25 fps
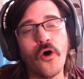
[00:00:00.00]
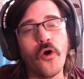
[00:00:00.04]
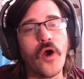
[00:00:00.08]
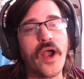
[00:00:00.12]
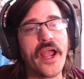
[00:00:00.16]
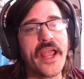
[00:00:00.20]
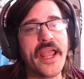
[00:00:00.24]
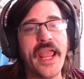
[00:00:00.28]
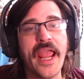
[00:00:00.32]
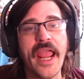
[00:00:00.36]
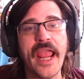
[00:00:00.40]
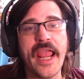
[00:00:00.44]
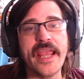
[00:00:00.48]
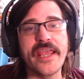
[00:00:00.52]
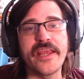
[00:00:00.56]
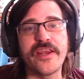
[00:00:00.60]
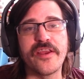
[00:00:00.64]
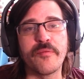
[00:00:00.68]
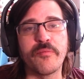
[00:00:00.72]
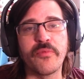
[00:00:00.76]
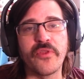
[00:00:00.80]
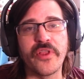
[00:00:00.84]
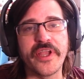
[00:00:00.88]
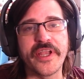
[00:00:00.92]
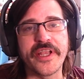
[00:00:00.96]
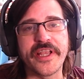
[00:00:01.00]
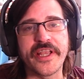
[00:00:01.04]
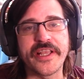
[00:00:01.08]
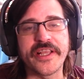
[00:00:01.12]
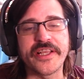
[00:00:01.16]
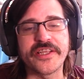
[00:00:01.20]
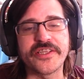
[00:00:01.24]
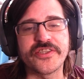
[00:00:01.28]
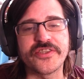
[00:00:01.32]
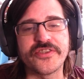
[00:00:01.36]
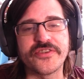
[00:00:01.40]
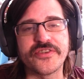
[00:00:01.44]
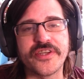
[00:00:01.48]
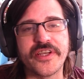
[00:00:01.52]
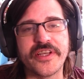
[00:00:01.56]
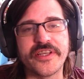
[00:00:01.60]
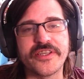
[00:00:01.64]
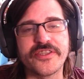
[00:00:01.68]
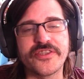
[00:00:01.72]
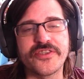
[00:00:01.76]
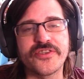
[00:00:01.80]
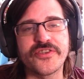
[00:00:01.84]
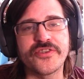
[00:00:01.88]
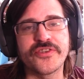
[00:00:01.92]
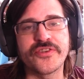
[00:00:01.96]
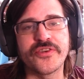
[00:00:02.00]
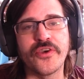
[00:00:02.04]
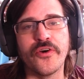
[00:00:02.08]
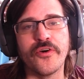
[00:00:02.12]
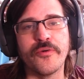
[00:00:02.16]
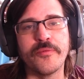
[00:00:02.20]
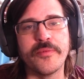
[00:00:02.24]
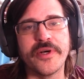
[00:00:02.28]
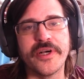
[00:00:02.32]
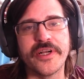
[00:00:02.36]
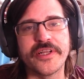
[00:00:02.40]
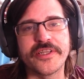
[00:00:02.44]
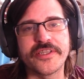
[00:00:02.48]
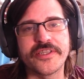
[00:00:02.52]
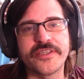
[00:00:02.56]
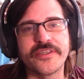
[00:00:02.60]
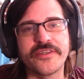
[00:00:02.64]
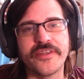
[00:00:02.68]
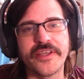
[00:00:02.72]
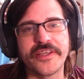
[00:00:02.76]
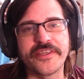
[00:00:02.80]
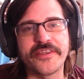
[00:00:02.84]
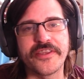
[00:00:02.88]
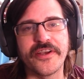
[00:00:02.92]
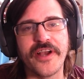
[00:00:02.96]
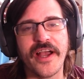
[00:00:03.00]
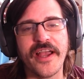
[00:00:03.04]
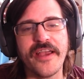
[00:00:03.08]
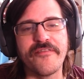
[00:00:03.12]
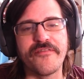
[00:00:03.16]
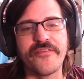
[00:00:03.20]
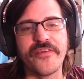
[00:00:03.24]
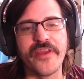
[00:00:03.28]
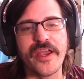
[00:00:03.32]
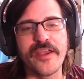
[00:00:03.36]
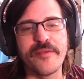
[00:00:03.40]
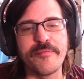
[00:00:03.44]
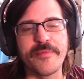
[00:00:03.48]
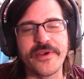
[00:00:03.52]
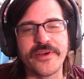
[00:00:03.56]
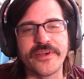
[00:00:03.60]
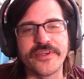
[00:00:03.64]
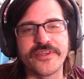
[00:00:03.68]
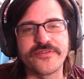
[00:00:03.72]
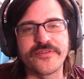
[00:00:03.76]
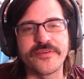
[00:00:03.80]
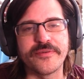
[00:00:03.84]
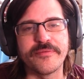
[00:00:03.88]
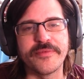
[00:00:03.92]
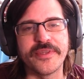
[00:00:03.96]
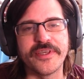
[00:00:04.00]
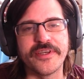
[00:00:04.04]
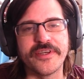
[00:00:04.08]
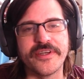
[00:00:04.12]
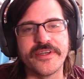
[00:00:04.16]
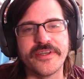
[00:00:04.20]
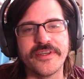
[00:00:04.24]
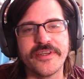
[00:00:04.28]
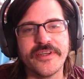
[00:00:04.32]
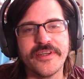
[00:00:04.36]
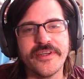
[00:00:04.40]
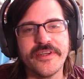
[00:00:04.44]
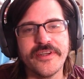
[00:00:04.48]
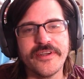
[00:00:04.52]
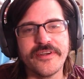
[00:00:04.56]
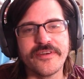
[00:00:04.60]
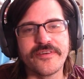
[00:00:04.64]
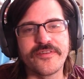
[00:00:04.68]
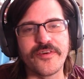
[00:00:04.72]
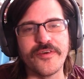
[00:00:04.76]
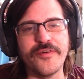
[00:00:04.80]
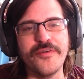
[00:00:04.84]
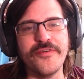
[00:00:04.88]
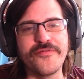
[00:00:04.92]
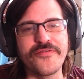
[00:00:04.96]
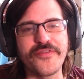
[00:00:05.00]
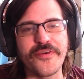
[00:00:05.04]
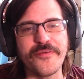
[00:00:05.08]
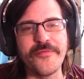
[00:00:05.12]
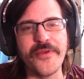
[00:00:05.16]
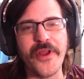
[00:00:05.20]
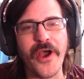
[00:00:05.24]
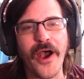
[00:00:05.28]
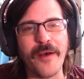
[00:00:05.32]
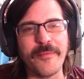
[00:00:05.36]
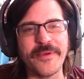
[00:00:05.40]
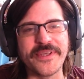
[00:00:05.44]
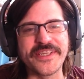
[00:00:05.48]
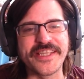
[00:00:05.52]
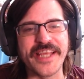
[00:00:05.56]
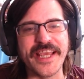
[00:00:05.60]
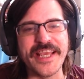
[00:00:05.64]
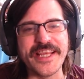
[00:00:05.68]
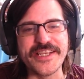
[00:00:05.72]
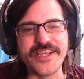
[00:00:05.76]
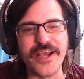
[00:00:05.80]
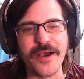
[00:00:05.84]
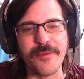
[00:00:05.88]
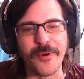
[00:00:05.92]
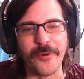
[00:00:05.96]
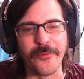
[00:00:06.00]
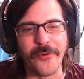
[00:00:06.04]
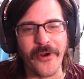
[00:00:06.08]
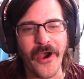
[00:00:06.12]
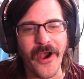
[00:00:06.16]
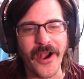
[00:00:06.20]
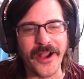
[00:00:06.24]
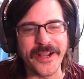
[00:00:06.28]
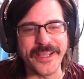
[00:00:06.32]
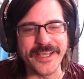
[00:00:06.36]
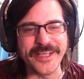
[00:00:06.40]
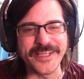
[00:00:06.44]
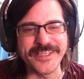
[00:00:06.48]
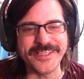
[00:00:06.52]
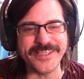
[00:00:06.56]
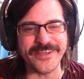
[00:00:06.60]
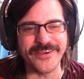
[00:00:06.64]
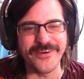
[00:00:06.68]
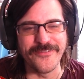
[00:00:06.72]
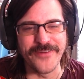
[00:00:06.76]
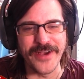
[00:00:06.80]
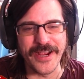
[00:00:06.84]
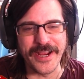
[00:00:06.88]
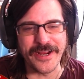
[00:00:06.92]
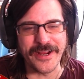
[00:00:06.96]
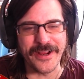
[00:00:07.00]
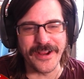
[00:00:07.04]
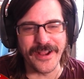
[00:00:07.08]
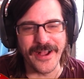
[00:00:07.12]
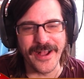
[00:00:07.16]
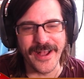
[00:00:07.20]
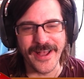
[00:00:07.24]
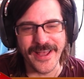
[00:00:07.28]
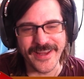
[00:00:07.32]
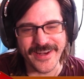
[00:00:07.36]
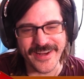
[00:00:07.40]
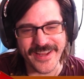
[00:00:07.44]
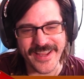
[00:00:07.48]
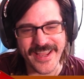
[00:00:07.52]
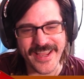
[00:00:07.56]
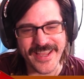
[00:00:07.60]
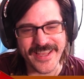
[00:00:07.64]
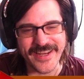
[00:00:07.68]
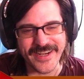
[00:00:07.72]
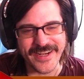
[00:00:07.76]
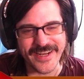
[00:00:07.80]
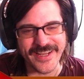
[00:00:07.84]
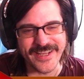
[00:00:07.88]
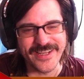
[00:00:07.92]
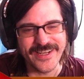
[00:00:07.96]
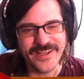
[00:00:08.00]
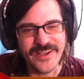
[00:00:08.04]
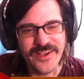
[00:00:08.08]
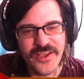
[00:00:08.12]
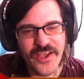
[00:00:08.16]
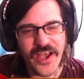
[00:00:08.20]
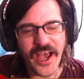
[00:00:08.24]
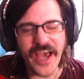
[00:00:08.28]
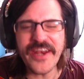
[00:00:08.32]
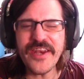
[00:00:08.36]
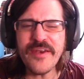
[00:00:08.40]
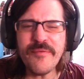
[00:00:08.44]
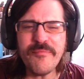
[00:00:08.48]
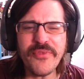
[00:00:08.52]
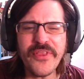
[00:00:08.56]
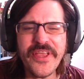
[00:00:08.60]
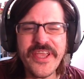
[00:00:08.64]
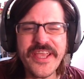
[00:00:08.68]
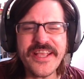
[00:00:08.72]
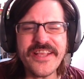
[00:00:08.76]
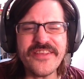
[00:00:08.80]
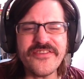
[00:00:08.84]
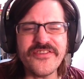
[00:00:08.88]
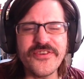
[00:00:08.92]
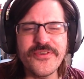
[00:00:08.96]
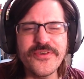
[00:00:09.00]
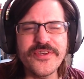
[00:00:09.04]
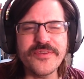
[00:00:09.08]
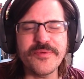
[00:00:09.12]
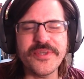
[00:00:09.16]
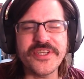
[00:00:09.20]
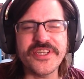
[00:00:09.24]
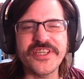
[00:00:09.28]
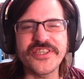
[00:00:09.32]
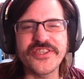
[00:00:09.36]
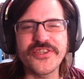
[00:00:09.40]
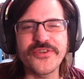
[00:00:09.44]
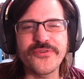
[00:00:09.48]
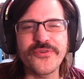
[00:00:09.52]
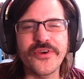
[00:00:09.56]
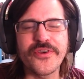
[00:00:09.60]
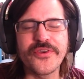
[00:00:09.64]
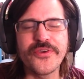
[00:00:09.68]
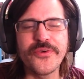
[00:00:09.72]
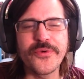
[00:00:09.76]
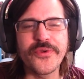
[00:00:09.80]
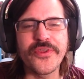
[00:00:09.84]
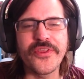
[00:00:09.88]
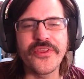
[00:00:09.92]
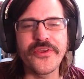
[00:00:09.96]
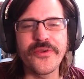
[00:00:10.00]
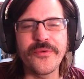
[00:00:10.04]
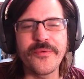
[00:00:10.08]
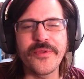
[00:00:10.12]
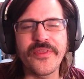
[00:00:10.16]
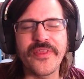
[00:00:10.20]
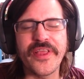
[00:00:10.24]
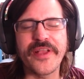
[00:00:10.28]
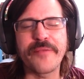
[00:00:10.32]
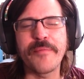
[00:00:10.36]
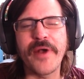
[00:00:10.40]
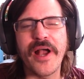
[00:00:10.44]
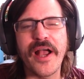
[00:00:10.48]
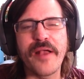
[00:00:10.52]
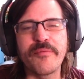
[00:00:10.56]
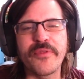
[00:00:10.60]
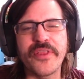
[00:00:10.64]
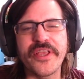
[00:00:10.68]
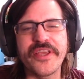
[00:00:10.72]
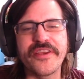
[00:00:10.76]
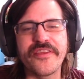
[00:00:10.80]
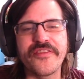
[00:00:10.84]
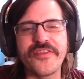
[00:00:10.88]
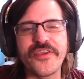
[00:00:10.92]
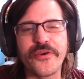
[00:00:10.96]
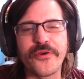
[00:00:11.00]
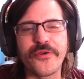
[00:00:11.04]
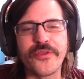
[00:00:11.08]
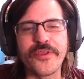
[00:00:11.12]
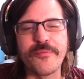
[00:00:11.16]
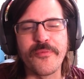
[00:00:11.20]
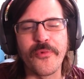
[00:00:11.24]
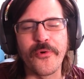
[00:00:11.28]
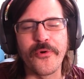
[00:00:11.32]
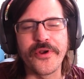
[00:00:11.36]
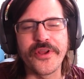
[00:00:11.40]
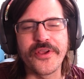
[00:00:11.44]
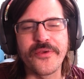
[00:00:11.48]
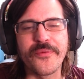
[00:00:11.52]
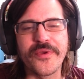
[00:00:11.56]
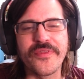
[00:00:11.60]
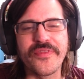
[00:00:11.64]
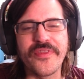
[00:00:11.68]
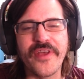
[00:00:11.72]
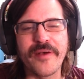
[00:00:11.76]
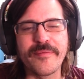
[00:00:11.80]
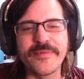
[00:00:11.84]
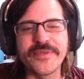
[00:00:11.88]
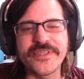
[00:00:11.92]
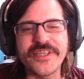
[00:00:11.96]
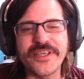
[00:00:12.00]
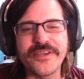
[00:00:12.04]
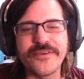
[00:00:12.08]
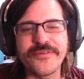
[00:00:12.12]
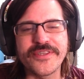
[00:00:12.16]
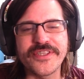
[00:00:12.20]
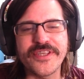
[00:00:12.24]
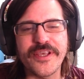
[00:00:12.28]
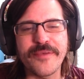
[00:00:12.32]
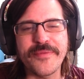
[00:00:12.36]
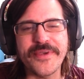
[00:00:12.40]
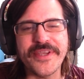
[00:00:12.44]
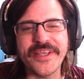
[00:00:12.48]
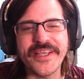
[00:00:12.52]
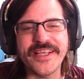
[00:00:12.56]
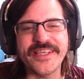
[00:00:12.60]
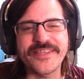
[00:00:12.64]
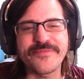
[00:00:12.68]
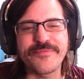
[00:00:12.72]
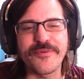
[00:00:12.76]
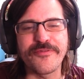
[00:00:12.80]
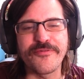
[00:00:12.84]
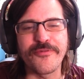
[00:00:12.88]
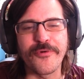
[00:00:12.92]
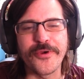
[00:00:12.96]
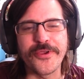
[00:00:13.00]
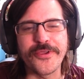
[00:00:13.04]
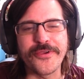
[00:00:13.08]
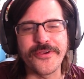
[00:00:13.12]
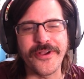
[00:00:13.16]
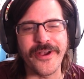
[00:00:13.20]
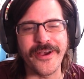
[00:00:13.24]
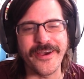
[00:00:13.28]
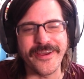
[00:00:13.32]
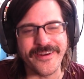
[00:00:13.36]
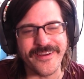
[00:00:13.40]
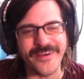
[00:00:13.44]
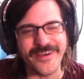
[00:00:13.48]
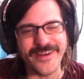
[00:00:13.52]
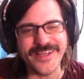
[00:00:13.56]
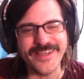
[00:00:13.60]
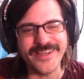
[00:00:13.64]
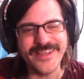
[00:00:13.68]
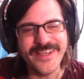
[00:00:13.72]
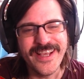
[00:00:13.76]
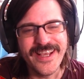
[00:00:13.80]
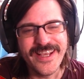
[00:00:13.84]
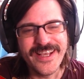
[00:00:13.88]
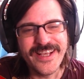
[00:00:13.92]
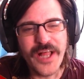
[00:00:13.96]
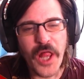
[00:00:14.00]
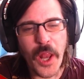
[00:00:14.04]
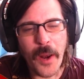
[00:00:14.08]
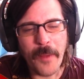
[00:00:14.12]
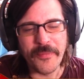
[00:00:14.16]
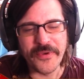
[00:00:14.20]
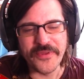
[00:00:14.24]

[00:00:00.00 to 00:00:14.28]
I hated playing against you guys so much. Like I have nightmares from Namaste double rockets. Oh my god, I hated it. I didn't play against you as much because you were a little like I played in the early morning when Namaste was up, I guess, before you got on it.